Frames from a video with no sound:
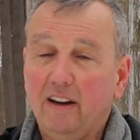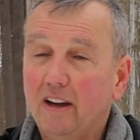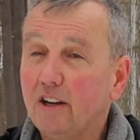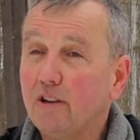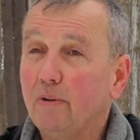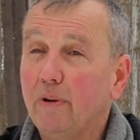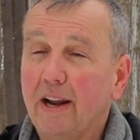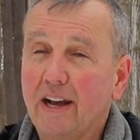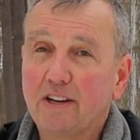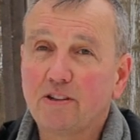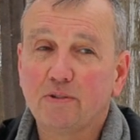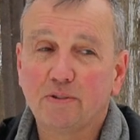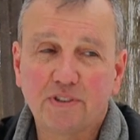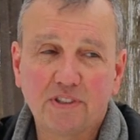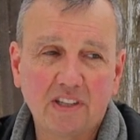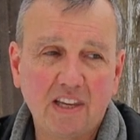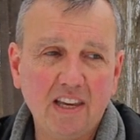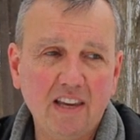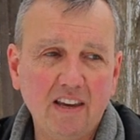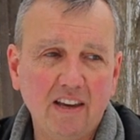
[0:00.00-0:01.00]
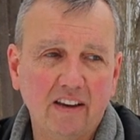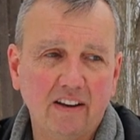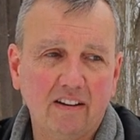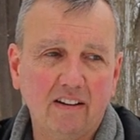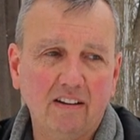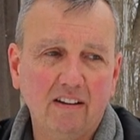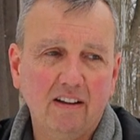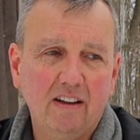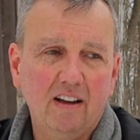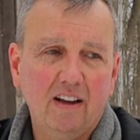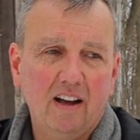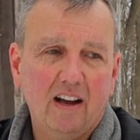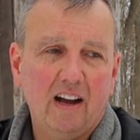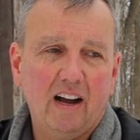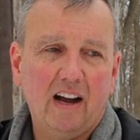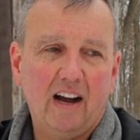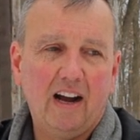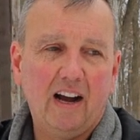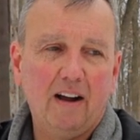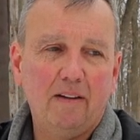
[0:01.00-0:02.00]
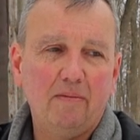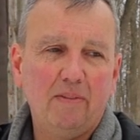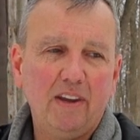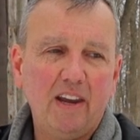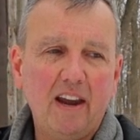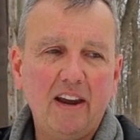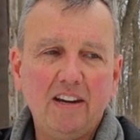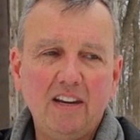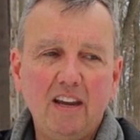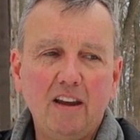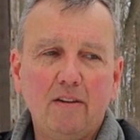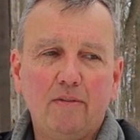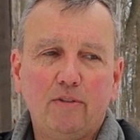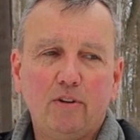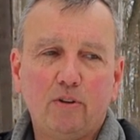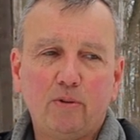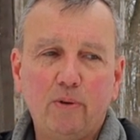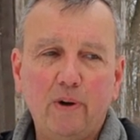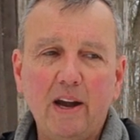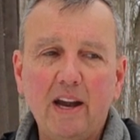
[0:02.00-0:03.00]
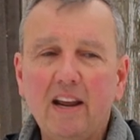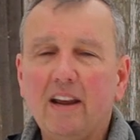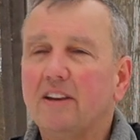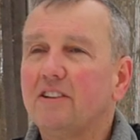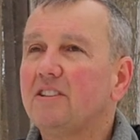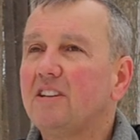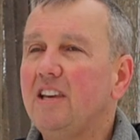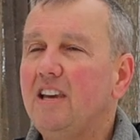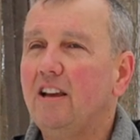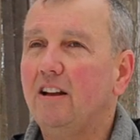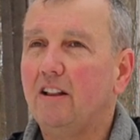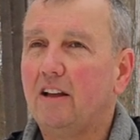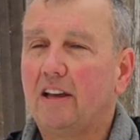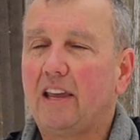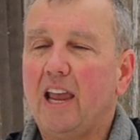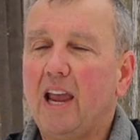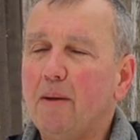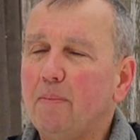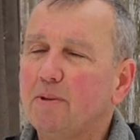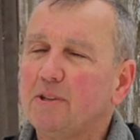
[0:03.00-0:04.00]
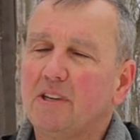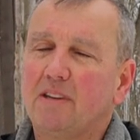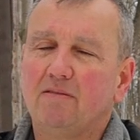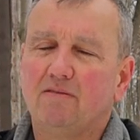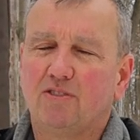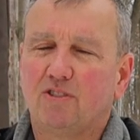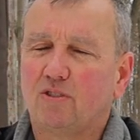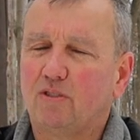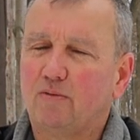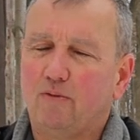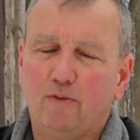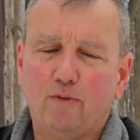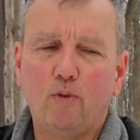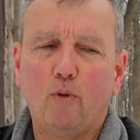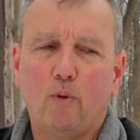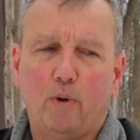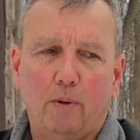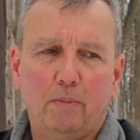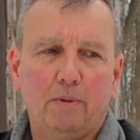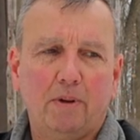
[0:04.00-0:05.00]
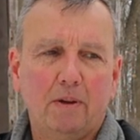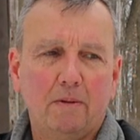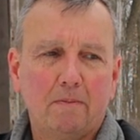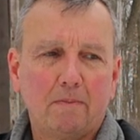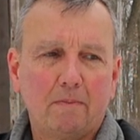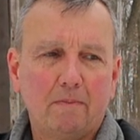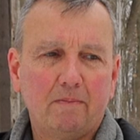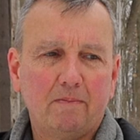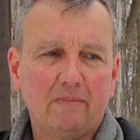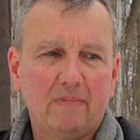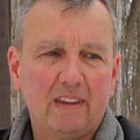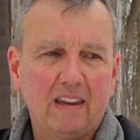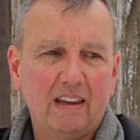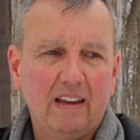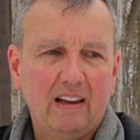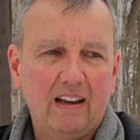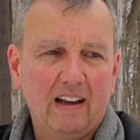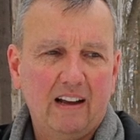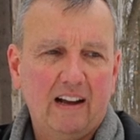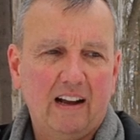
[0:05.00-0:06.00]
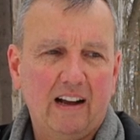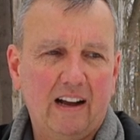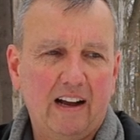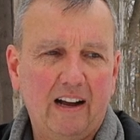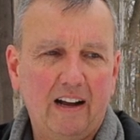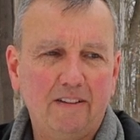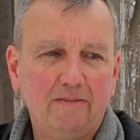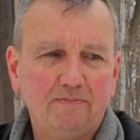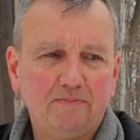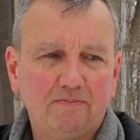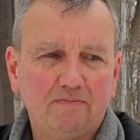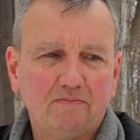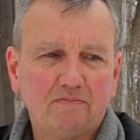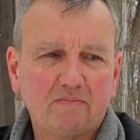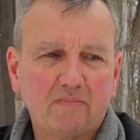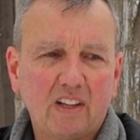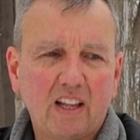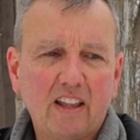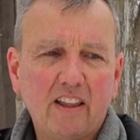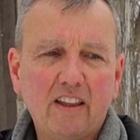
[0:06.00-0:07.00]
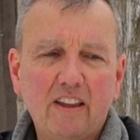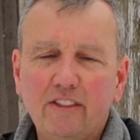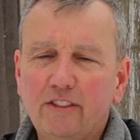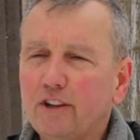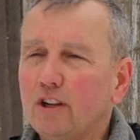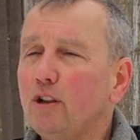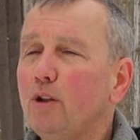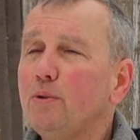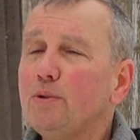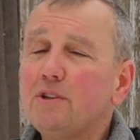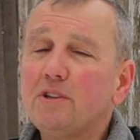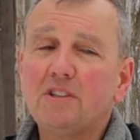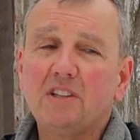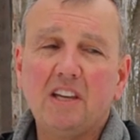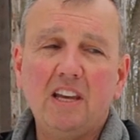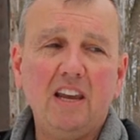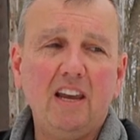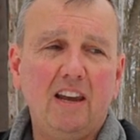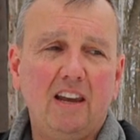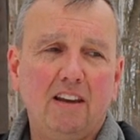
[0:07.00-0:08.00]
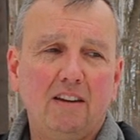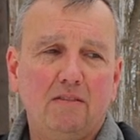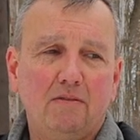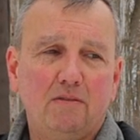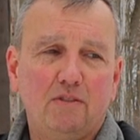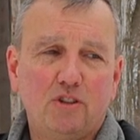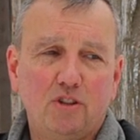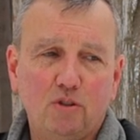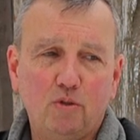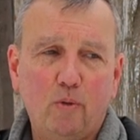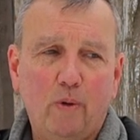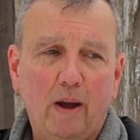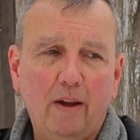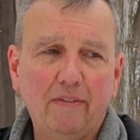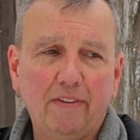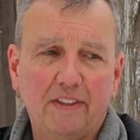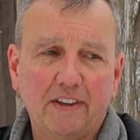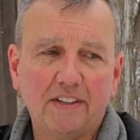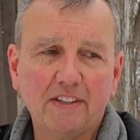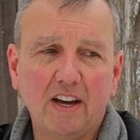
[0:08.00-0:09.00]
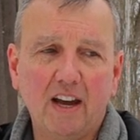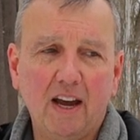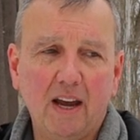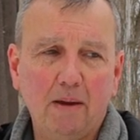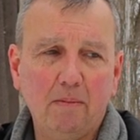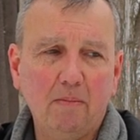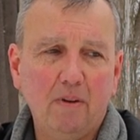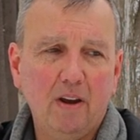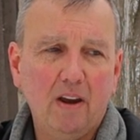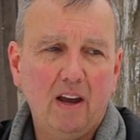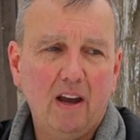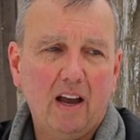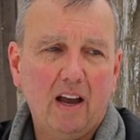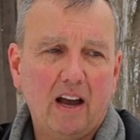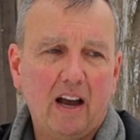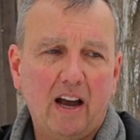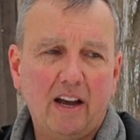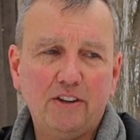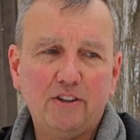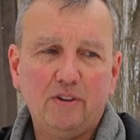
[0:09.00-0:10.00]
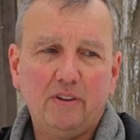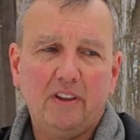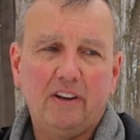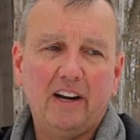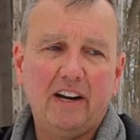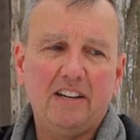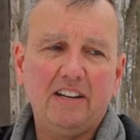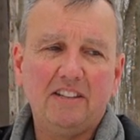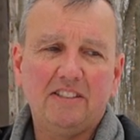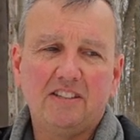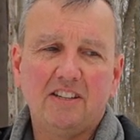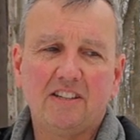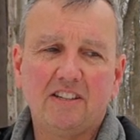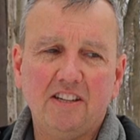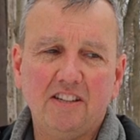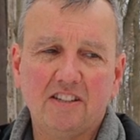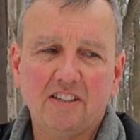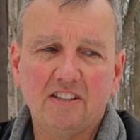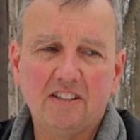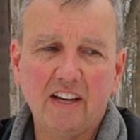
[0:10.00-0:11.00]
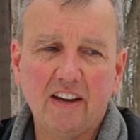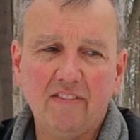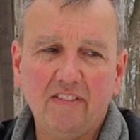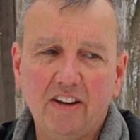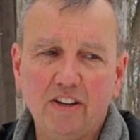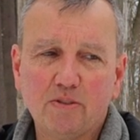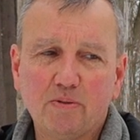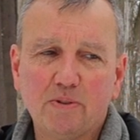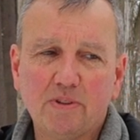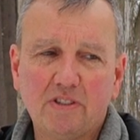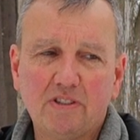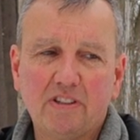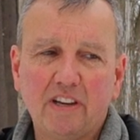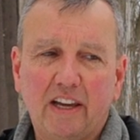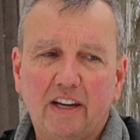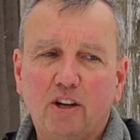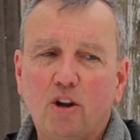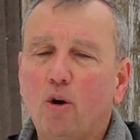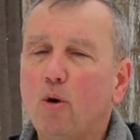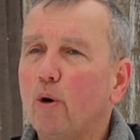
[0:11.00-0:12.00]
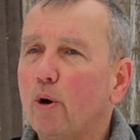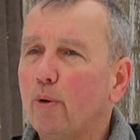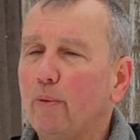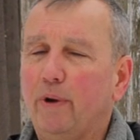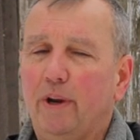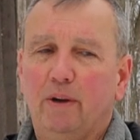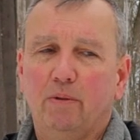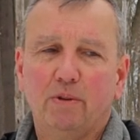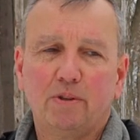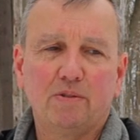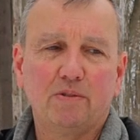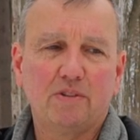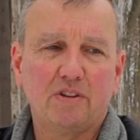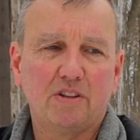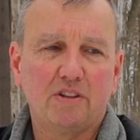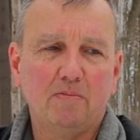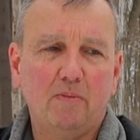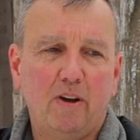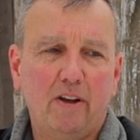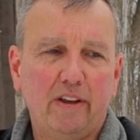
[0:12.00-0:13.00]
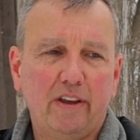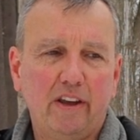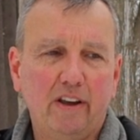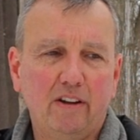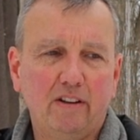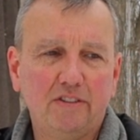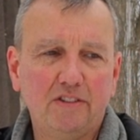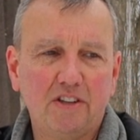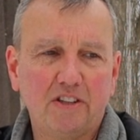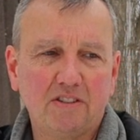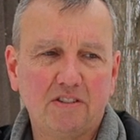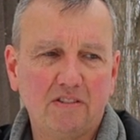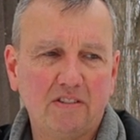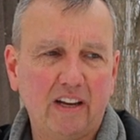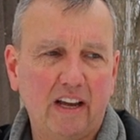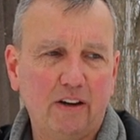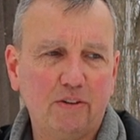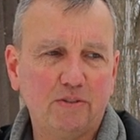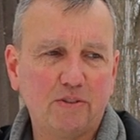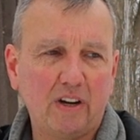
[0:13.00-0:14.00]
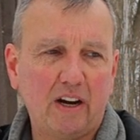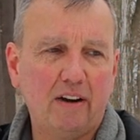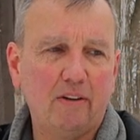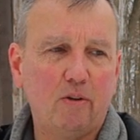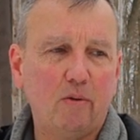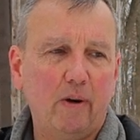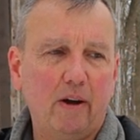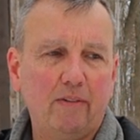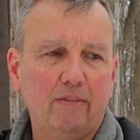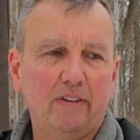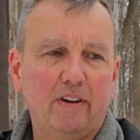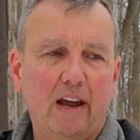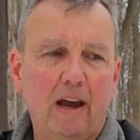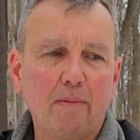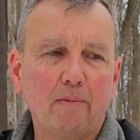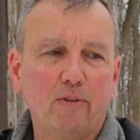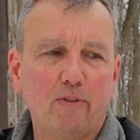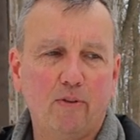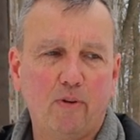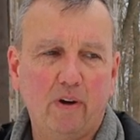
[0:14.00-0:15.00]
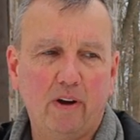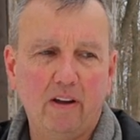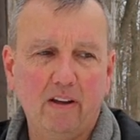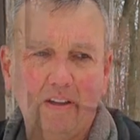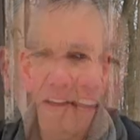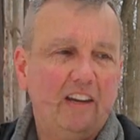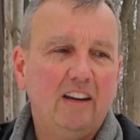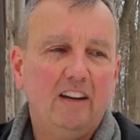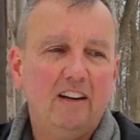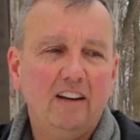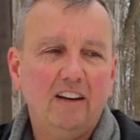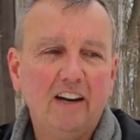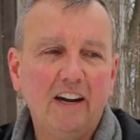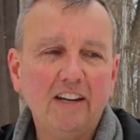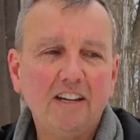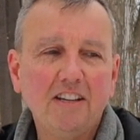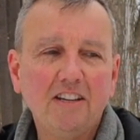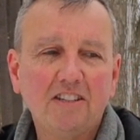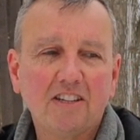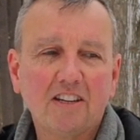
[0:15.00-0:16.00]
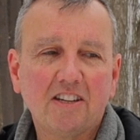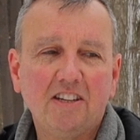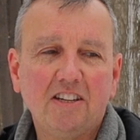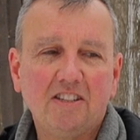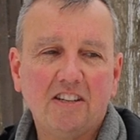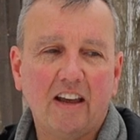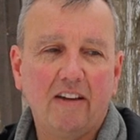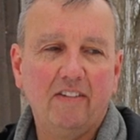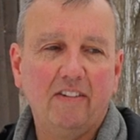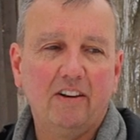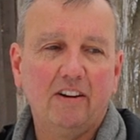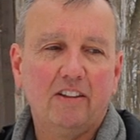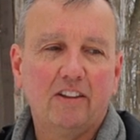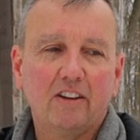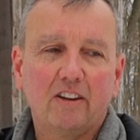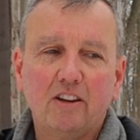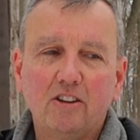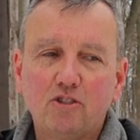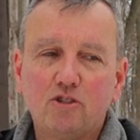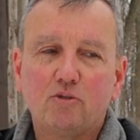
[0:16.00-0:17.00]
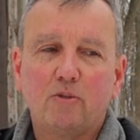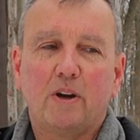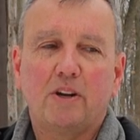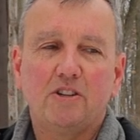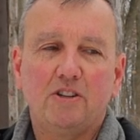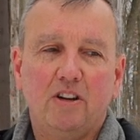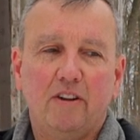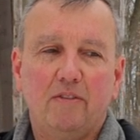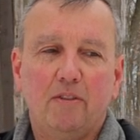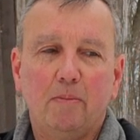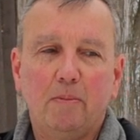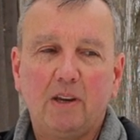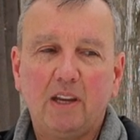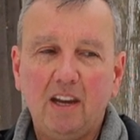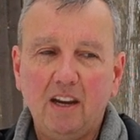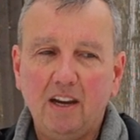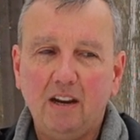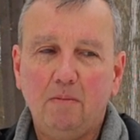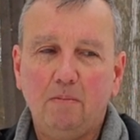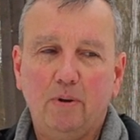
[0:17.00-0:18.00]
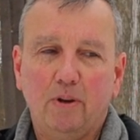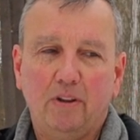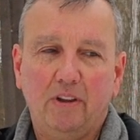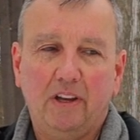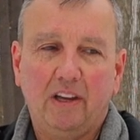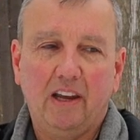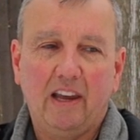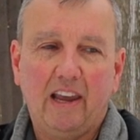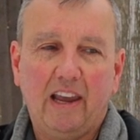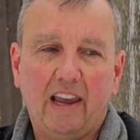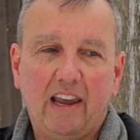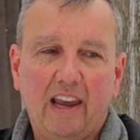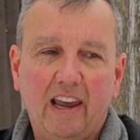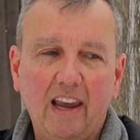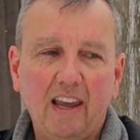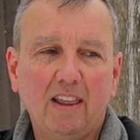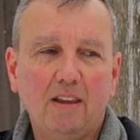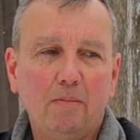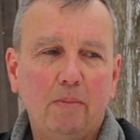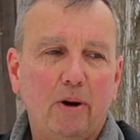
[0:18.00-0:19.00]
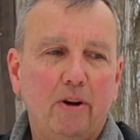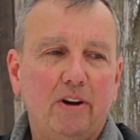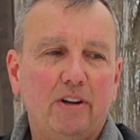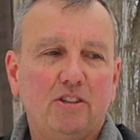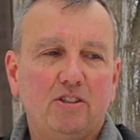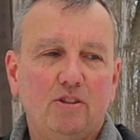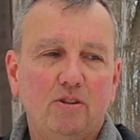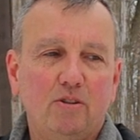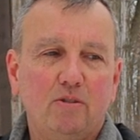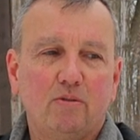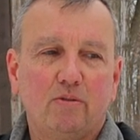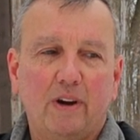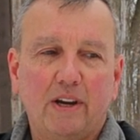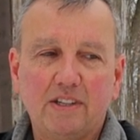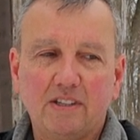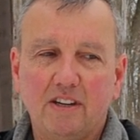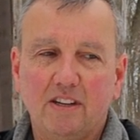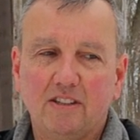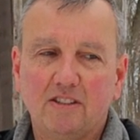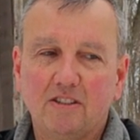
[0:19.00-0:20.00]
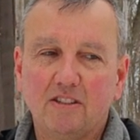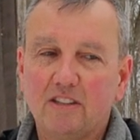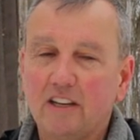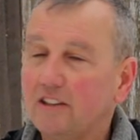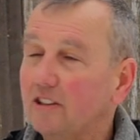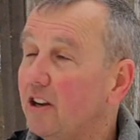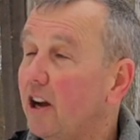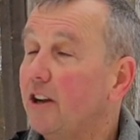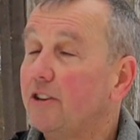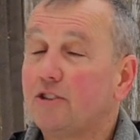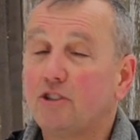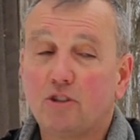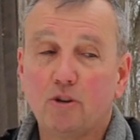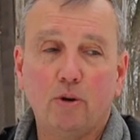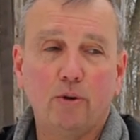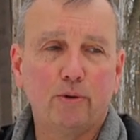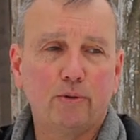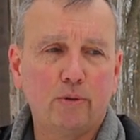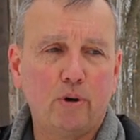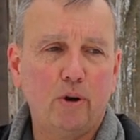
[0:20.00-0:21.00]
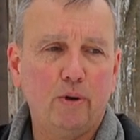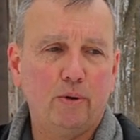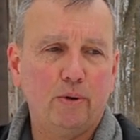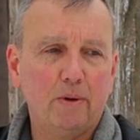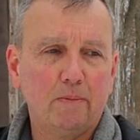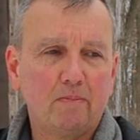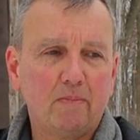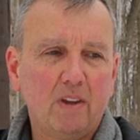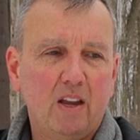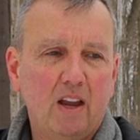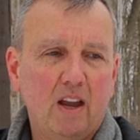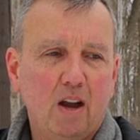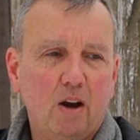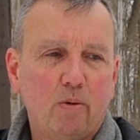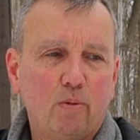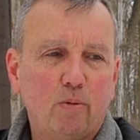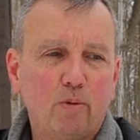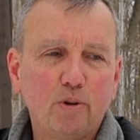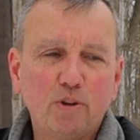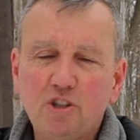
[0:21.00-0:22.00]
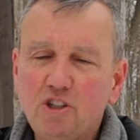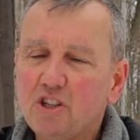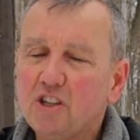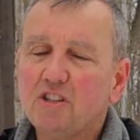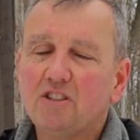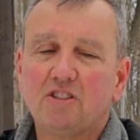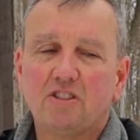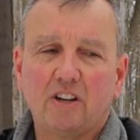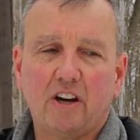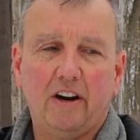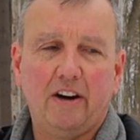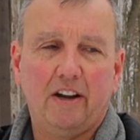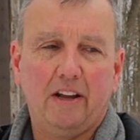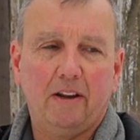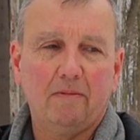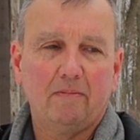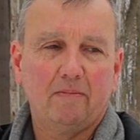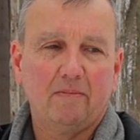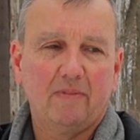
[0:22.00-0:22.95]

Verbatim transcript: and onto an actual ski hill, um, the idea of creating a ski hill on campus sort of formed. Uh, the closest skiing to Guelph at the time uh, during the nineteen sixties and seventies was at Corwin, which was a small hill just outside of Guelph in Aberfoyle. In nineteen sixty-seven, the construction of the McKinnon Building and the married student residences on Stowed Road were just starting.